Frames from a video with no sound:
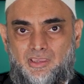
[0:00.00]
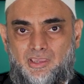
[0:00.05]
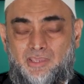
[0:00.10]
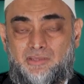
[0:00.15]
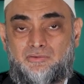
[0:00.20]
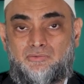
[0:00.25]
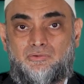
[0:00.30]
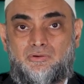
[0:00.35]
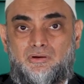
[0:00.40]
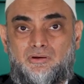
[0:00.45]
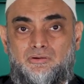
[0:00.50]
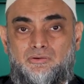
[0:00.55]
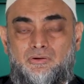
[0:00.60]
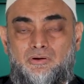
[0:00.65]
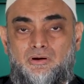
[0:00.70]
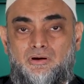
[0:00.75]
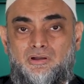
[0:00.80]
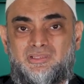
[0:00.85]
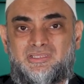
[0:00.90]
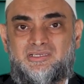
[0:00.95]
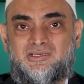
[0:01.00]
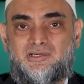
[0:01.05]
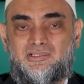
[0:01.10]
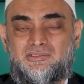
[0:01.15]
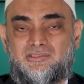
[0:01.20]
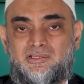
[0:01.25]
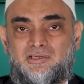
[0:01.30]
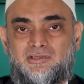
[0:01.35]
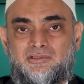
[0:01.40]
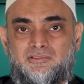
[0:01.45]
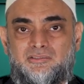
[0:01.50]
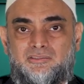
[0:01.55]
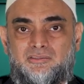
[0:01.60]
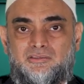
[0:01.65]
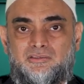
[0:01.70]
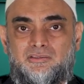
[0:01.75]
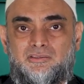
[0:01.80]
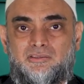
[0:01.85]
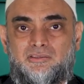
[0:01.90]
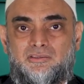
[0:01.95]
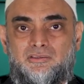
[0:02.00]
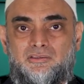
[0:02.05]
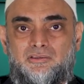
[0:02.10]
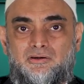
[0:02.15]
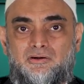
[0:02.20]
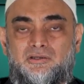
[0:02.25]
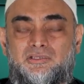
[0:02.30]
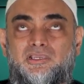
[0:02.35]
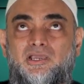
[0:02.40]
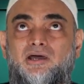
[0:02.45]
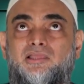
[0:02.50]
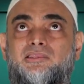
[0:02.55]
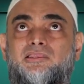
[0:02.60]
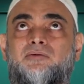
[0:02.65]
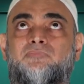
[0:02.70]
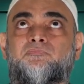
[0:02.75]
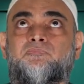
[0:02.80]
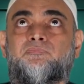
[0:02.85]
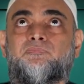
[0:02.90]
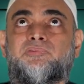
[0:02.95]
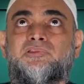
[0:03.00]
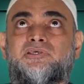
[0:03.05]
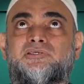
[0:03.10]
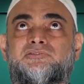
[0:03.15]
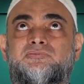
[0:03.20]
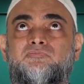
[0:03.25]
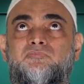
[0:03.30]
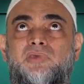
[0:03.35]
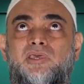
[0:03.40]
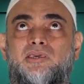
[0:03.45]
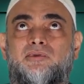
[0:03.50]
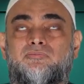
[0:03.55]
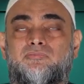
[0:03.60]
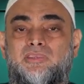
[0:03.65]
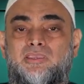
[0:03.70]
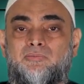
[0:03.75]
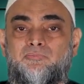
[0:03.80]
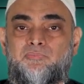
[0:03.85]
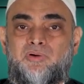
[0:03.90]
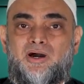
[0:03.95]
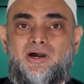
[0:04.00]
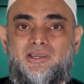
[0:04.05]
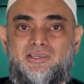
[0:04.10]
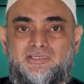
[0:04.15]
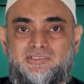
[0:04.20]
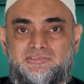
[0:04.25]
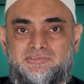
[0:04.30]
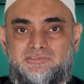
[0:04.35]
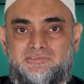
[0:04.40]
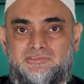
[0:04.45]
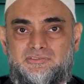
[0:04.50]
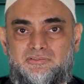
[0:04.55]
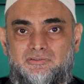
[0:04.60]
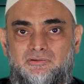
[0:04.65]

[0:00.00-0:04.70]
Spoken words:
and you're calling Allah, oh Ya Allah, please make me a pious.